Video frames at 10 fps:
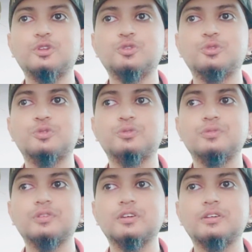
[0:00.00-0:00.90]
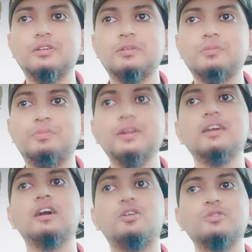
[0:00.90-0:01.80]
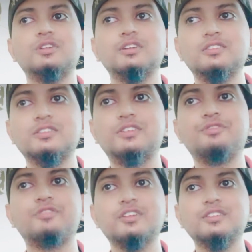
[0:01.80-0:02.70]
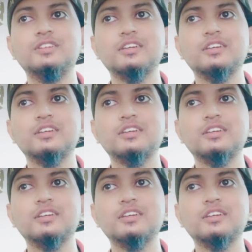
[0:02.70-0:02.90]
to bring out the different